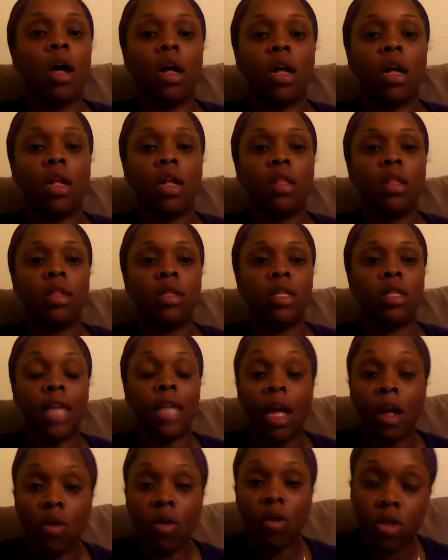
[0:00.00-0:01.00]
this
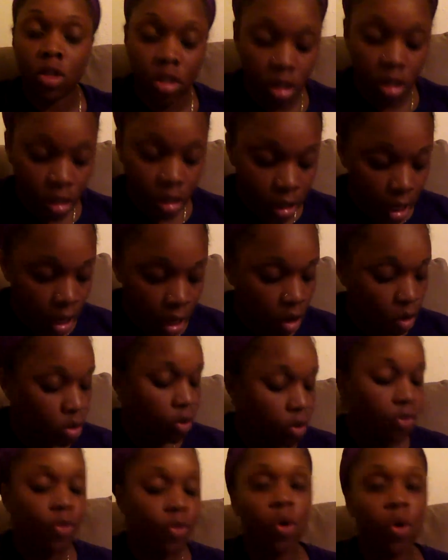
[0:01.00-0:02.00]
elder, she's an elder,
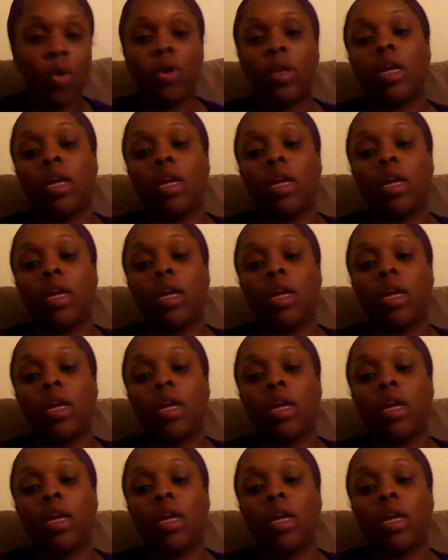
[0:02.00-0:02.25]
forwarding